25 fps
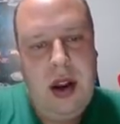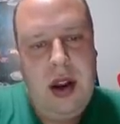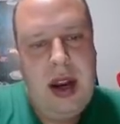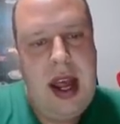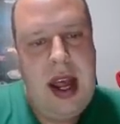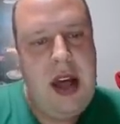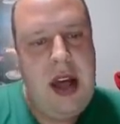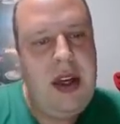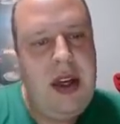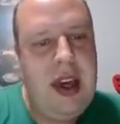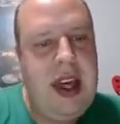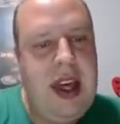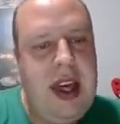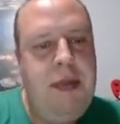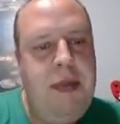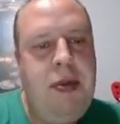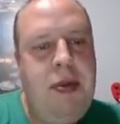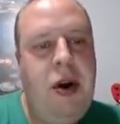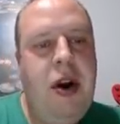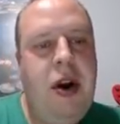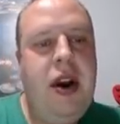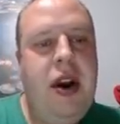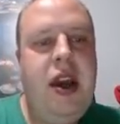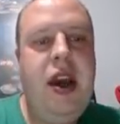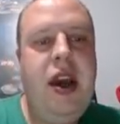Now the key
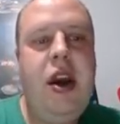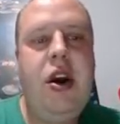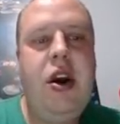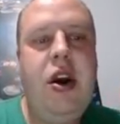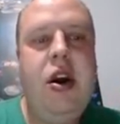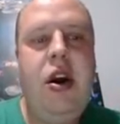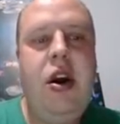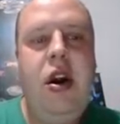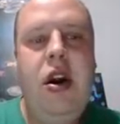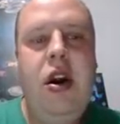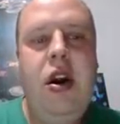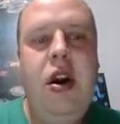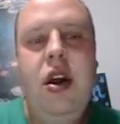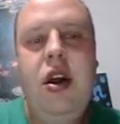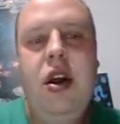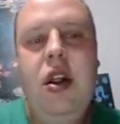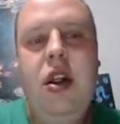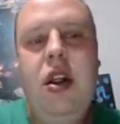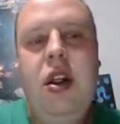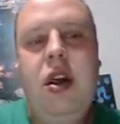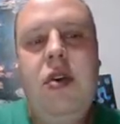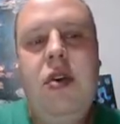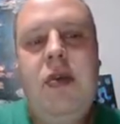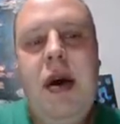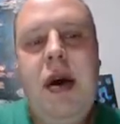part here,
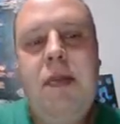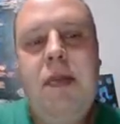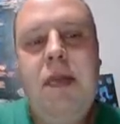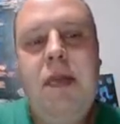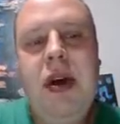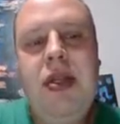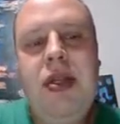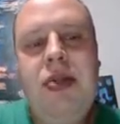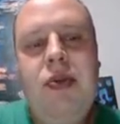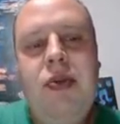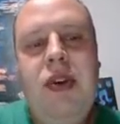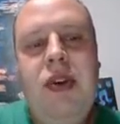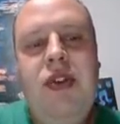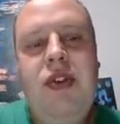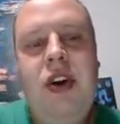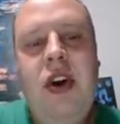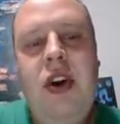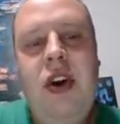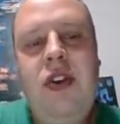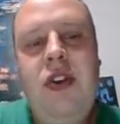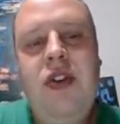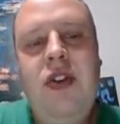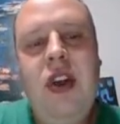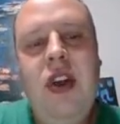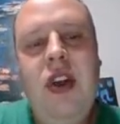look at my month
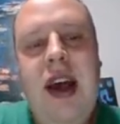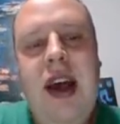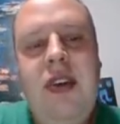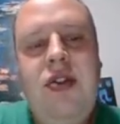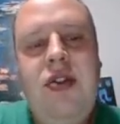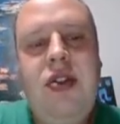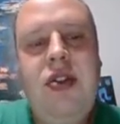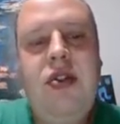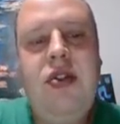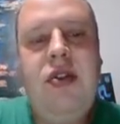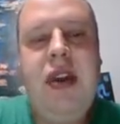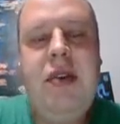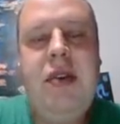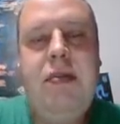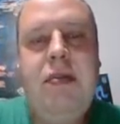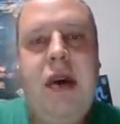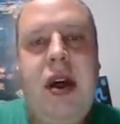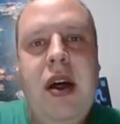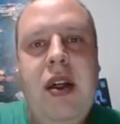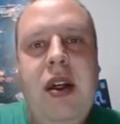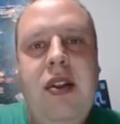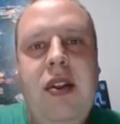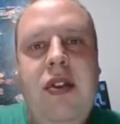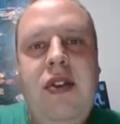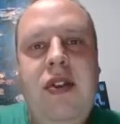returns the last 3
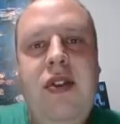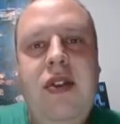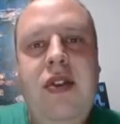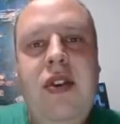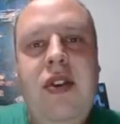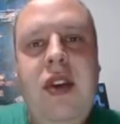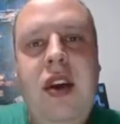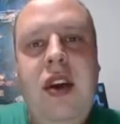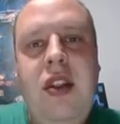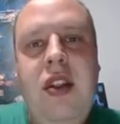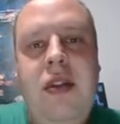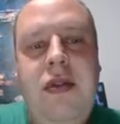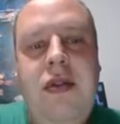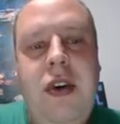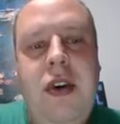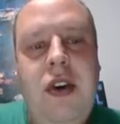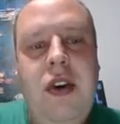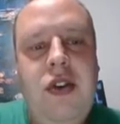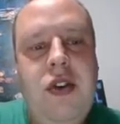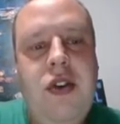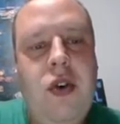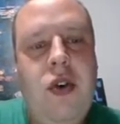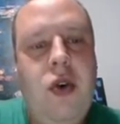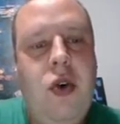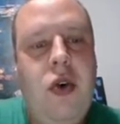months in the
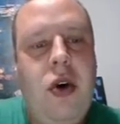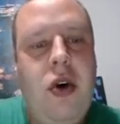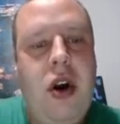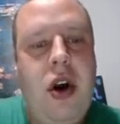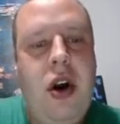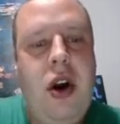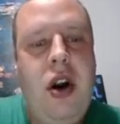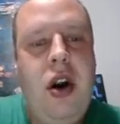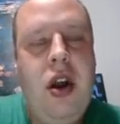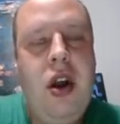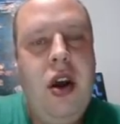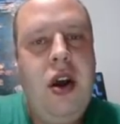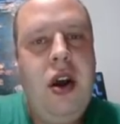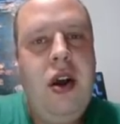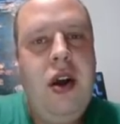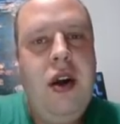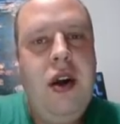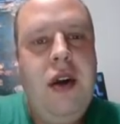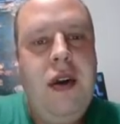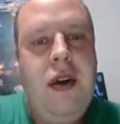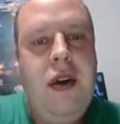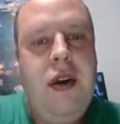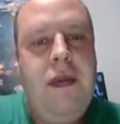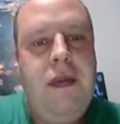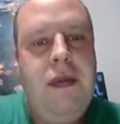first quarter.
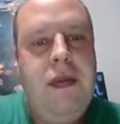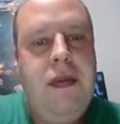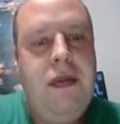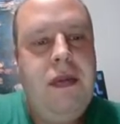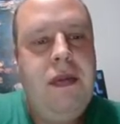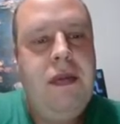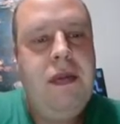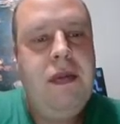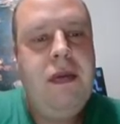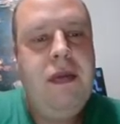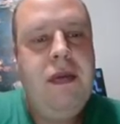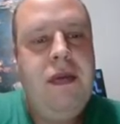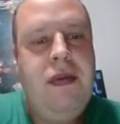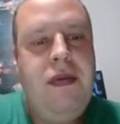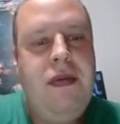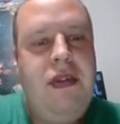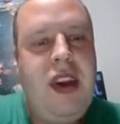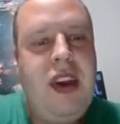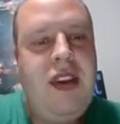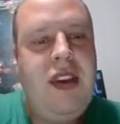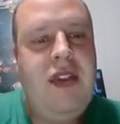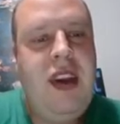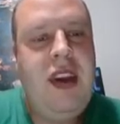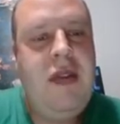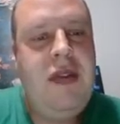
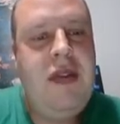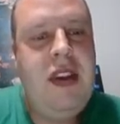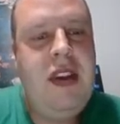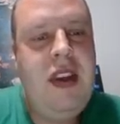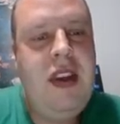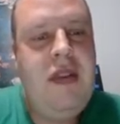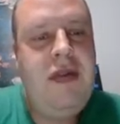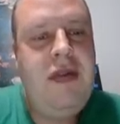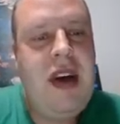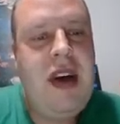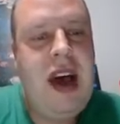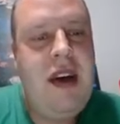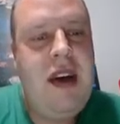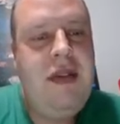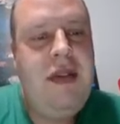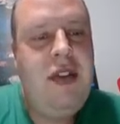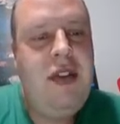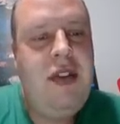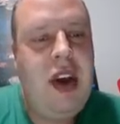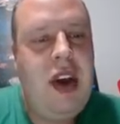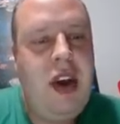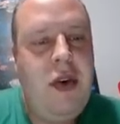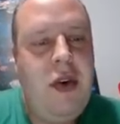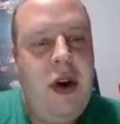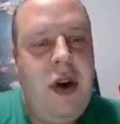1655 in
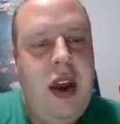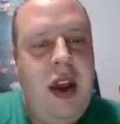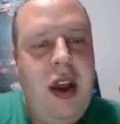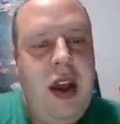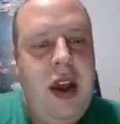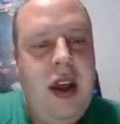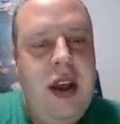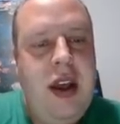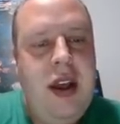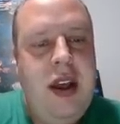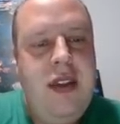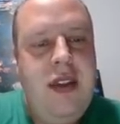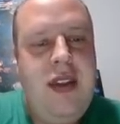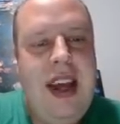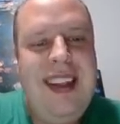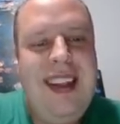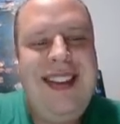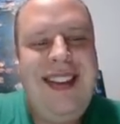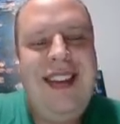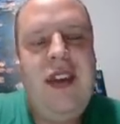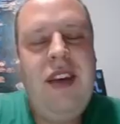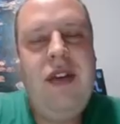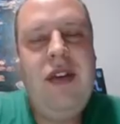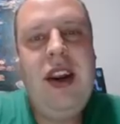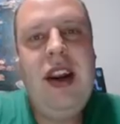January,
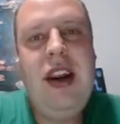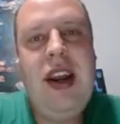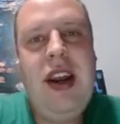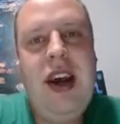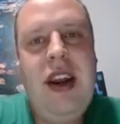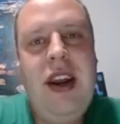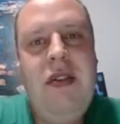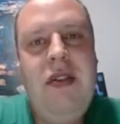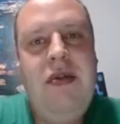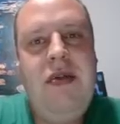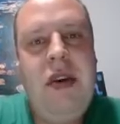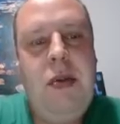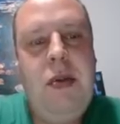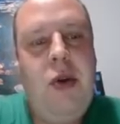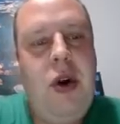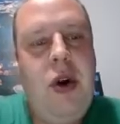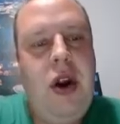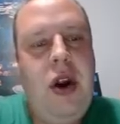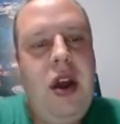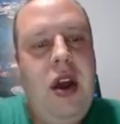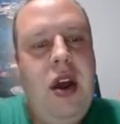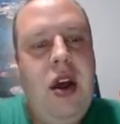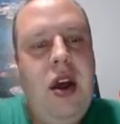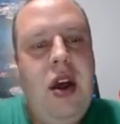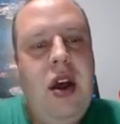1079 in
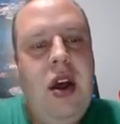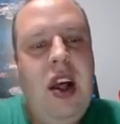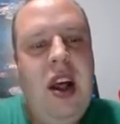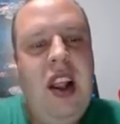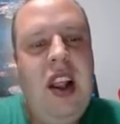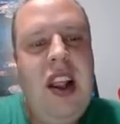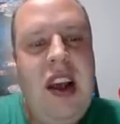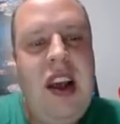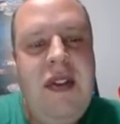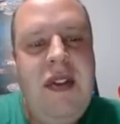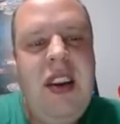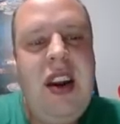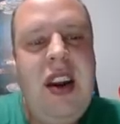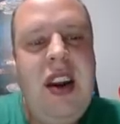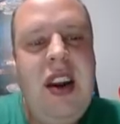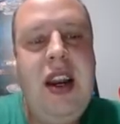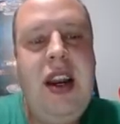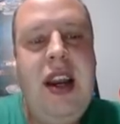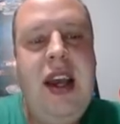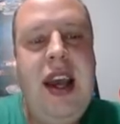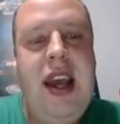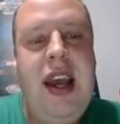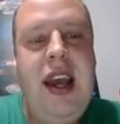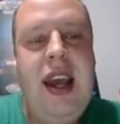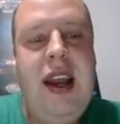February,
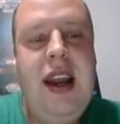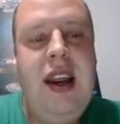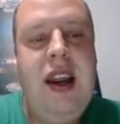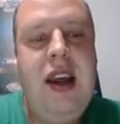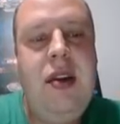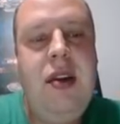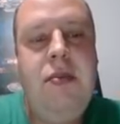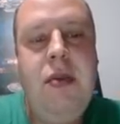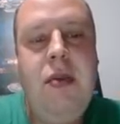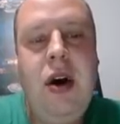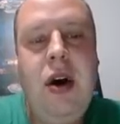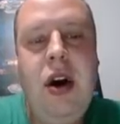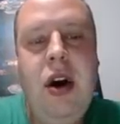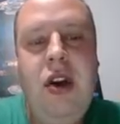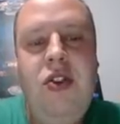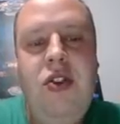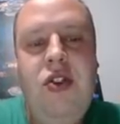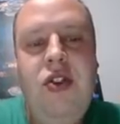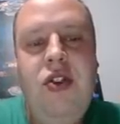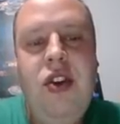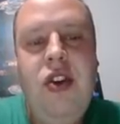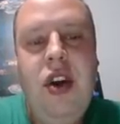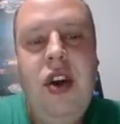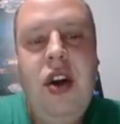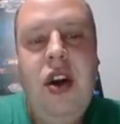1198 in
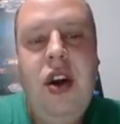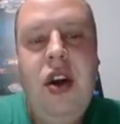March.